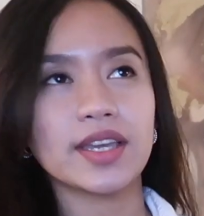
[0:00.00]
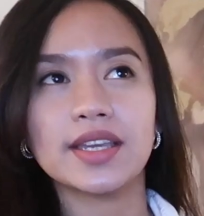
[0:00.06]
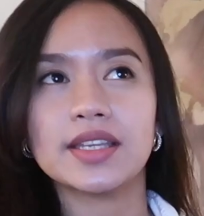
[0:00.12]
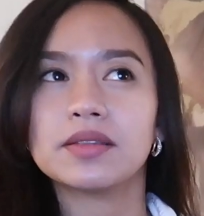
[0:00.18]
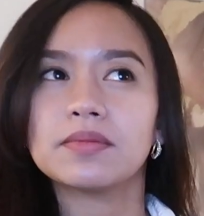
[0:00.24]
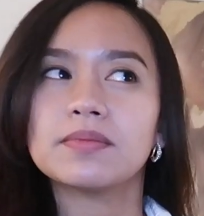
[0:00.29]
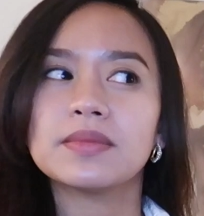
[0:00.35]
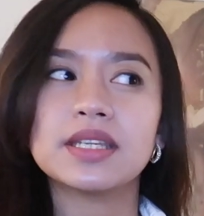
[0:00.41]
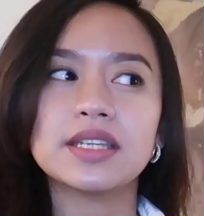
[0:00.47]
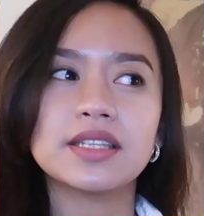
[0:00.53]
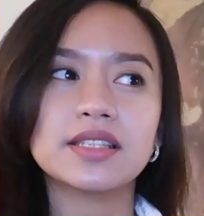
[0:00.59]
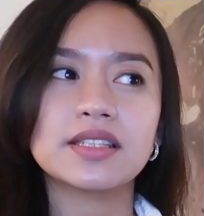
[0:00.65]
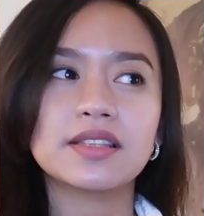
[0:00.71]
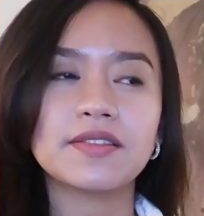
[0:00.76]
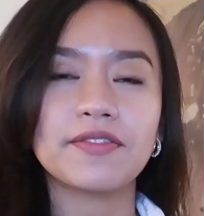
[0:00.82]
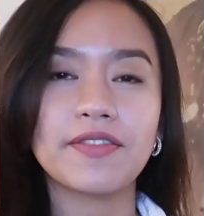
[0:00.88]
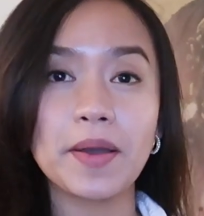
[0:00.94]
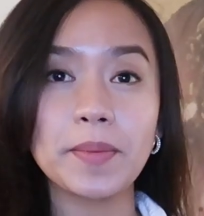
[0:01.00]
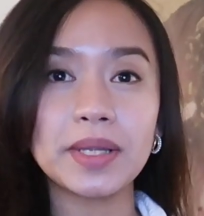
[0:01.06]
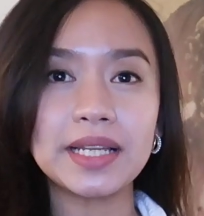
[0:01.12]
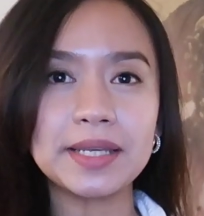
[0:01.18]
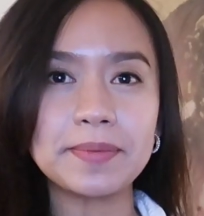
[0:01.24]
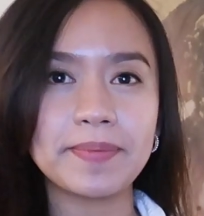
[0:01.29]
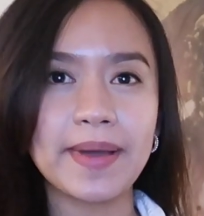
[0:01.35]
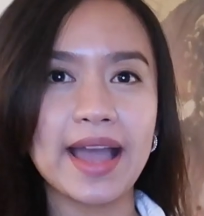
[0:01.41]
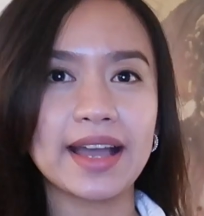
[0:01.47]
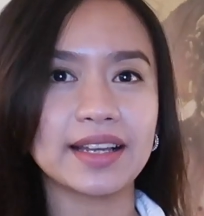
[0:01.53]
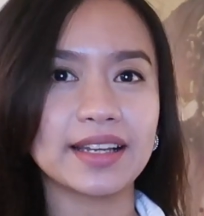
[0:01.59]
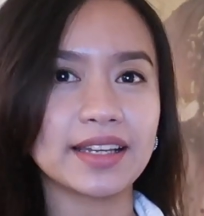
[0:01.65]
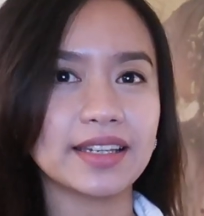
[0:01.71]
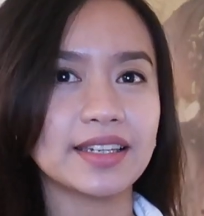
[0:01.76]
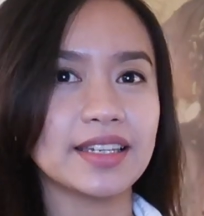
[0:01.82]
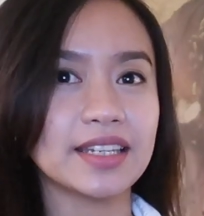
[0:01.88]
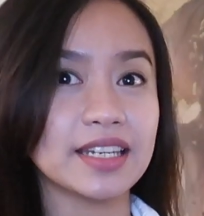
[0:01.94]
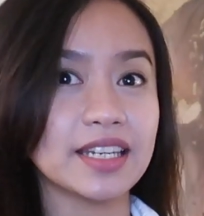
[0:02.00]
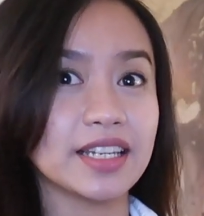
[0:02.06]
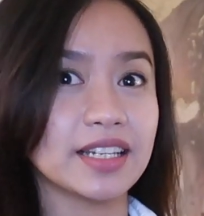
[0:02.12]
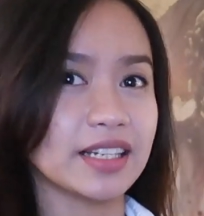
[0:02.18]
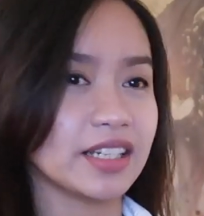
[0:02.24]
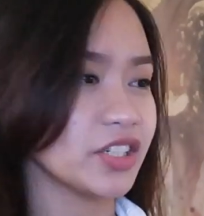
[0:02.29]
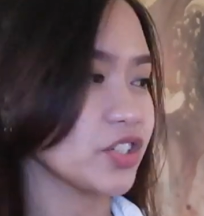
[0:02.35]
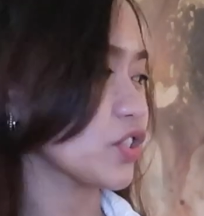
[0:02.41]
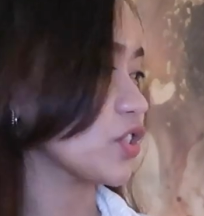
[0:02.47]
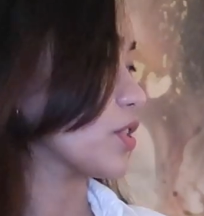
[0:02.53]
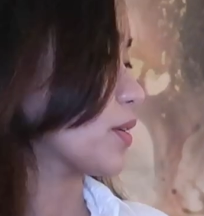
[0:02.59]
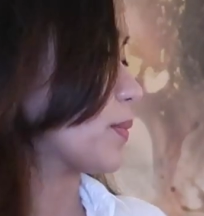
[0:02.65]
it means family pack in English.